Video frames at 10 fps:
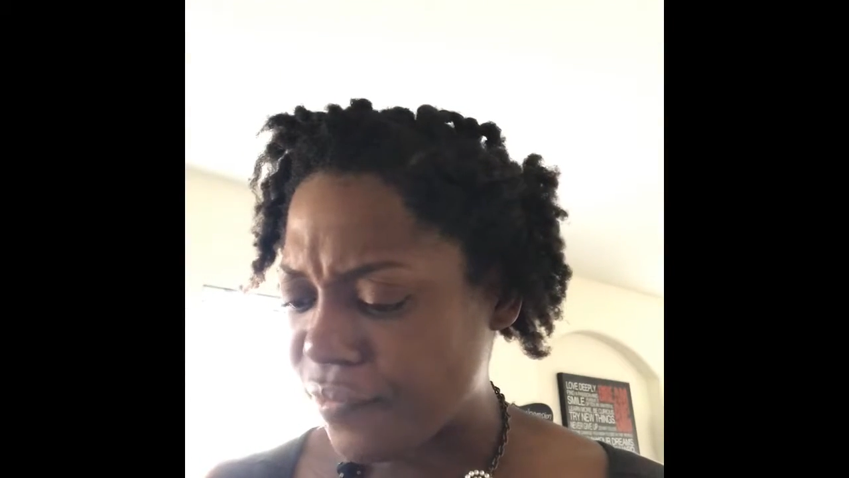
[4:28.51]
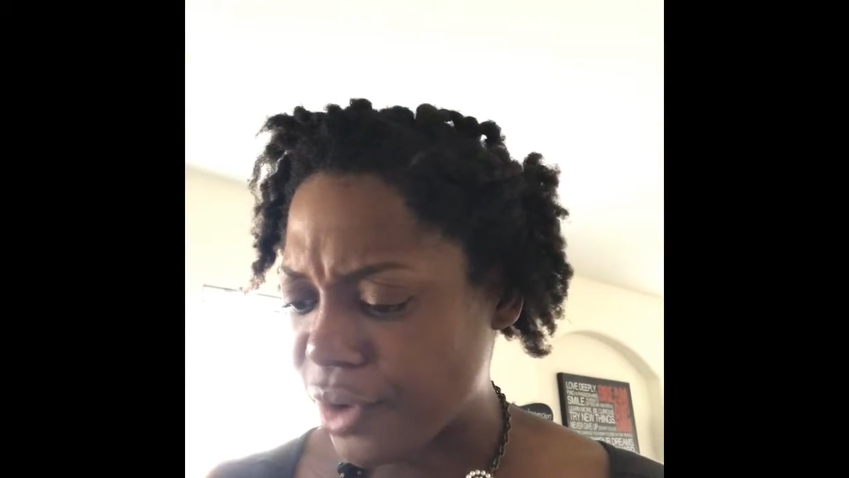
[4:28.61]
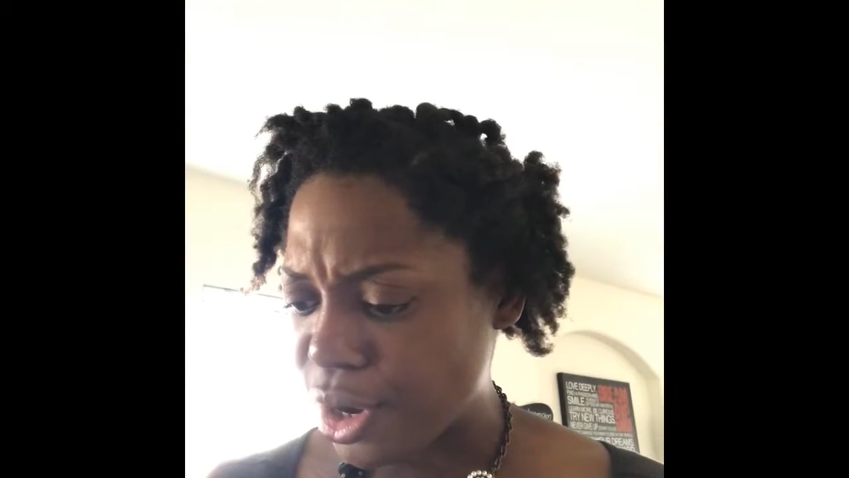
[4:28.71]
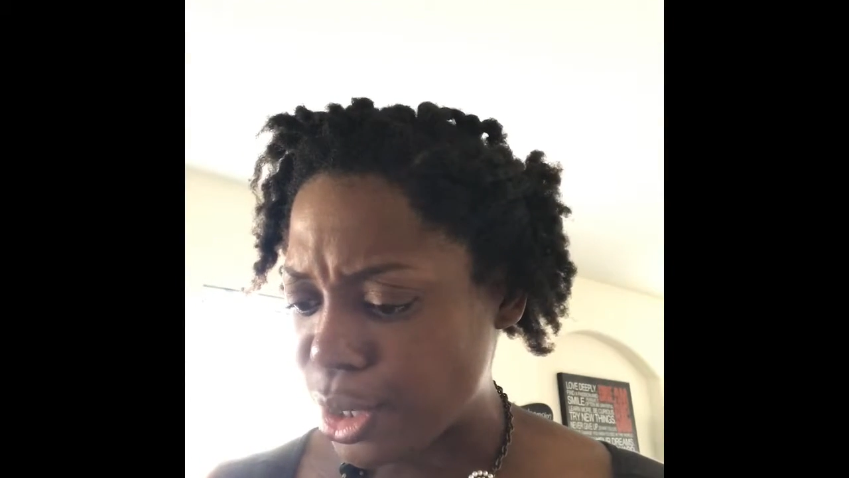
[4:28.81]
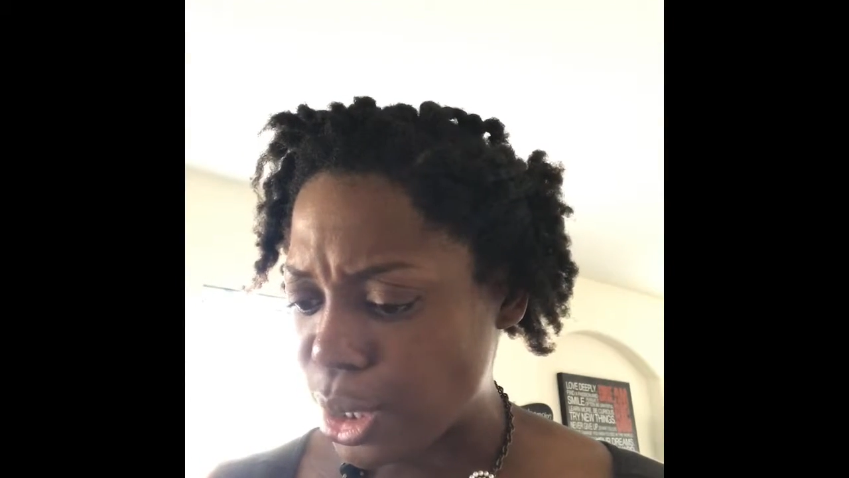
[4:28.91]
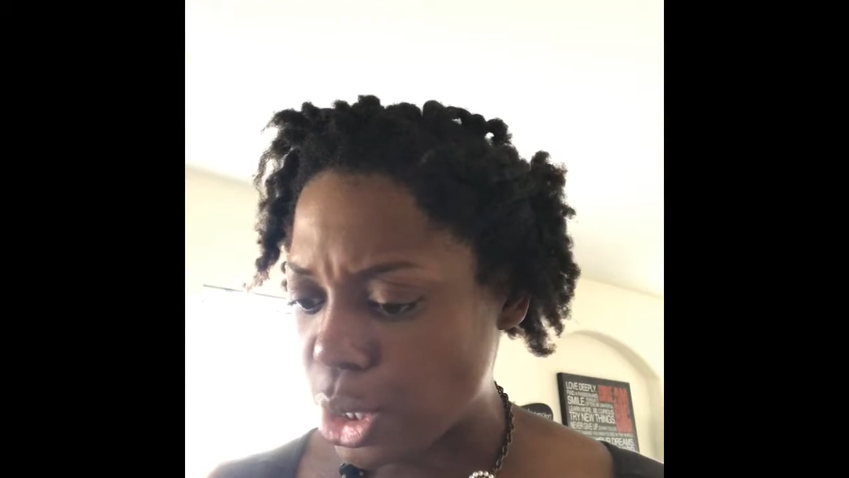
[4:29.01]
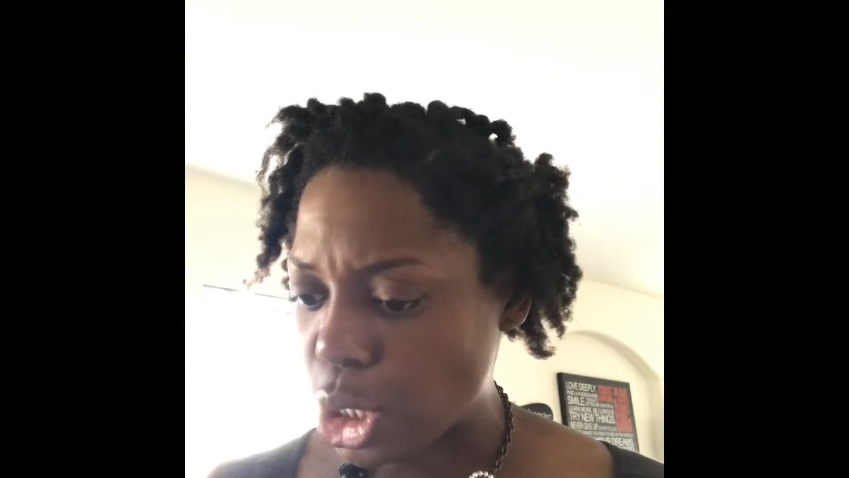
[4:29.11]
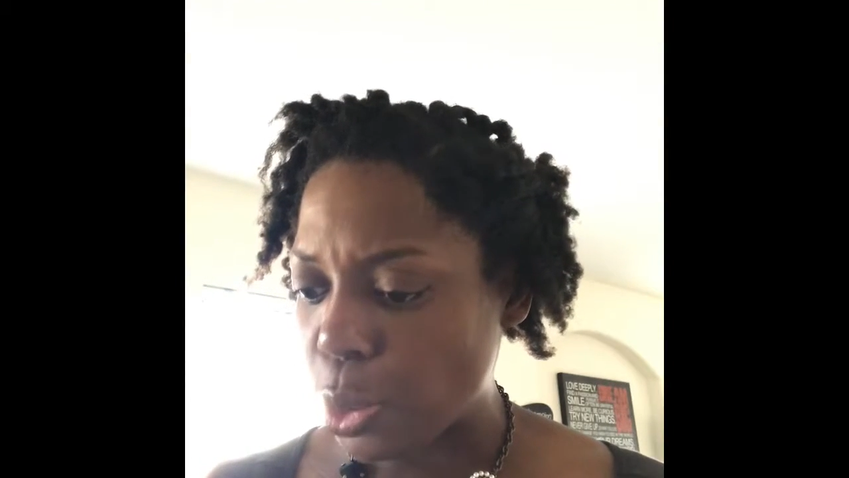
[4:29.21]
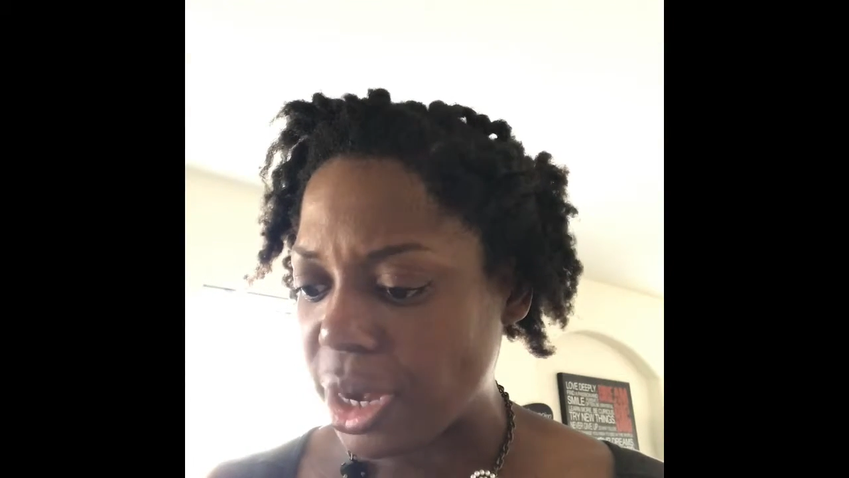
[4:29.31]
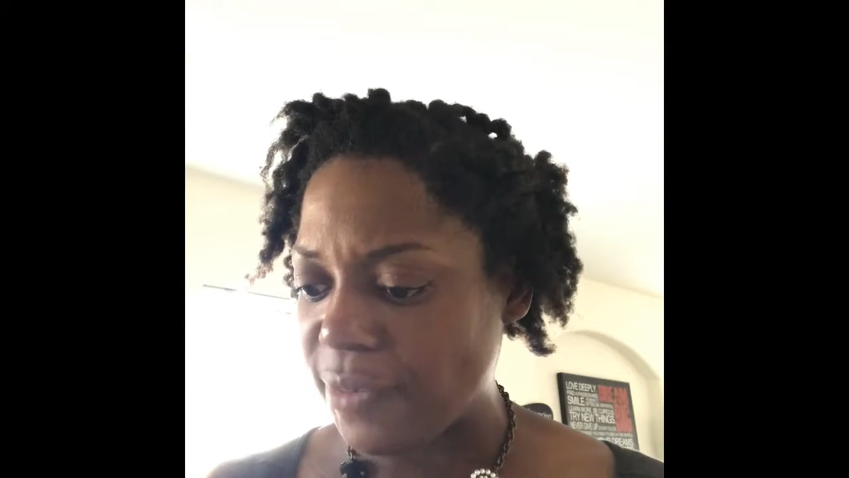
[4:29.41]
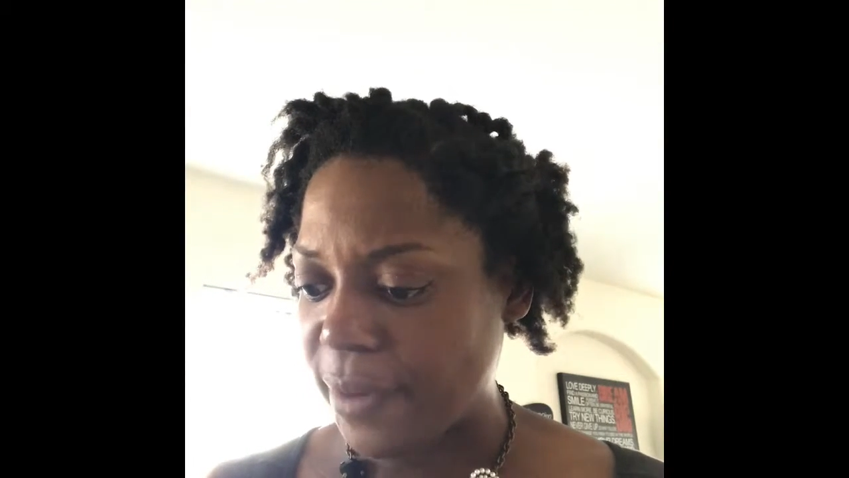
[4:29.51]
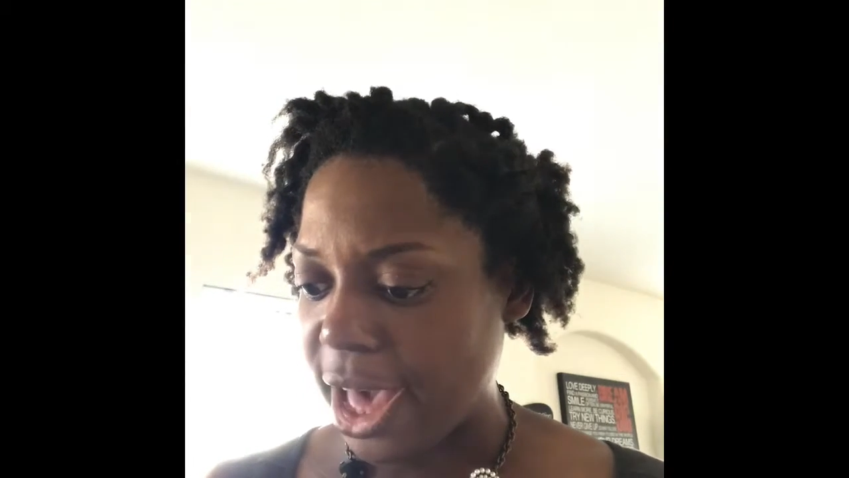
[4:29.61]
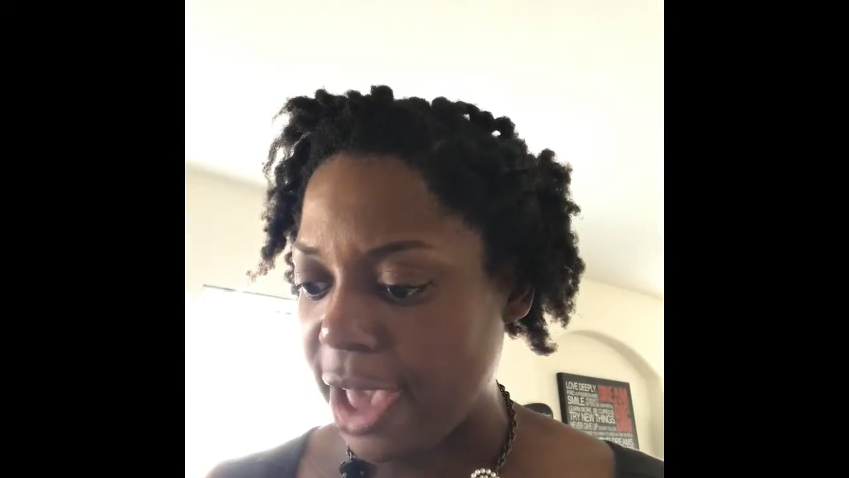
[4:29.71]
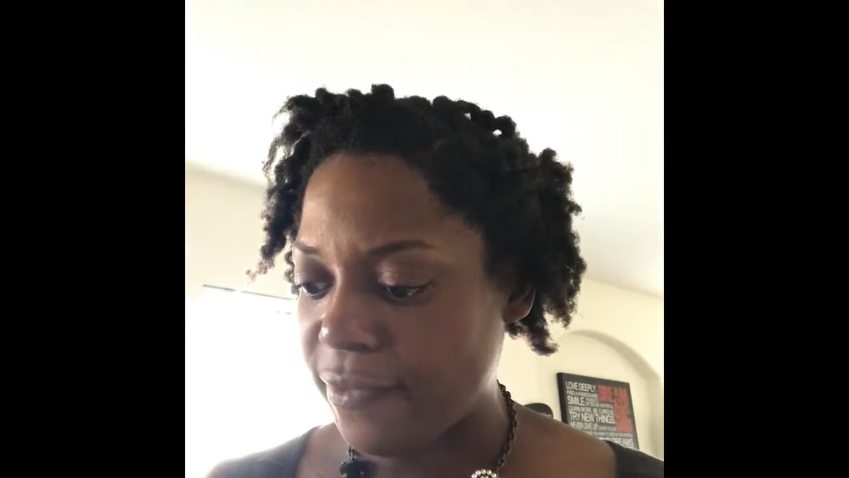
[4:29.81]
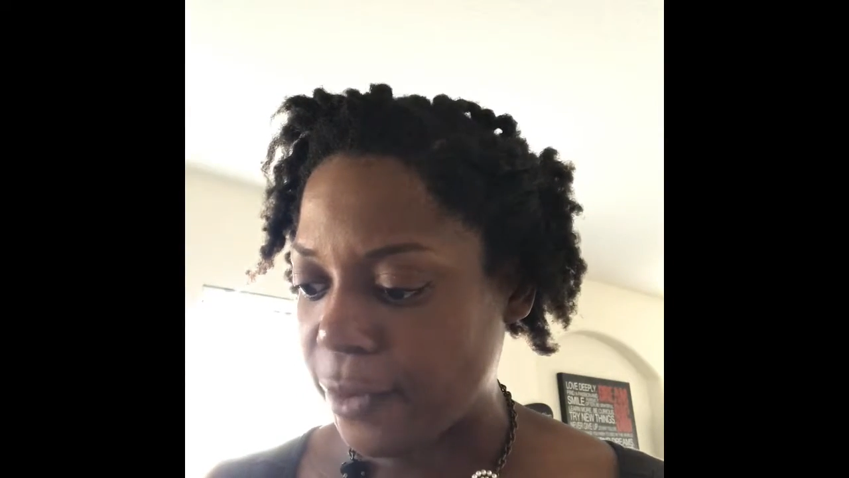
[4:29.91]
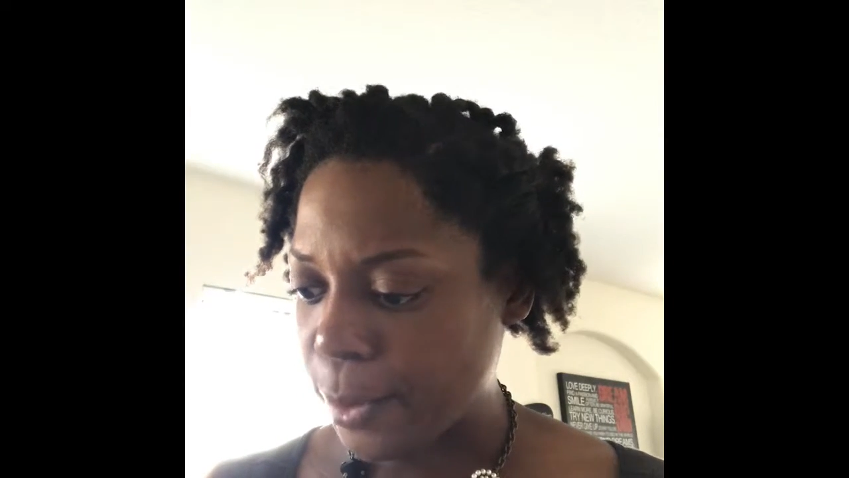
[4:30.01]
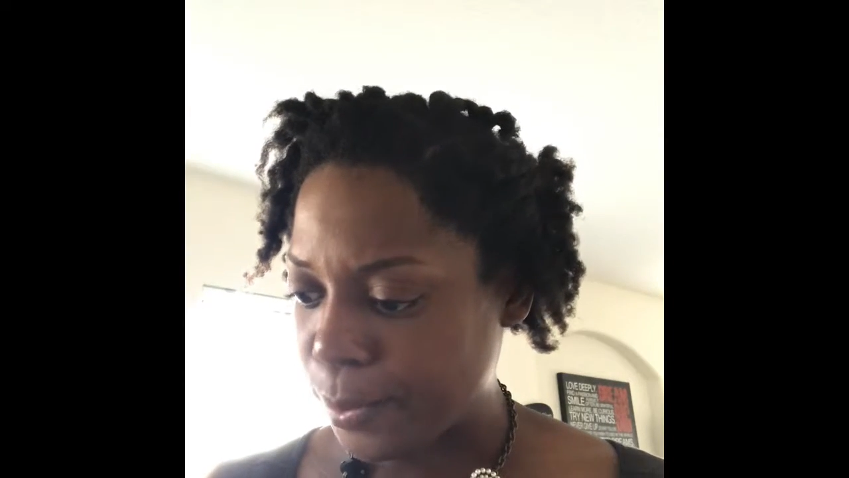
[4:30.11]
verse 25.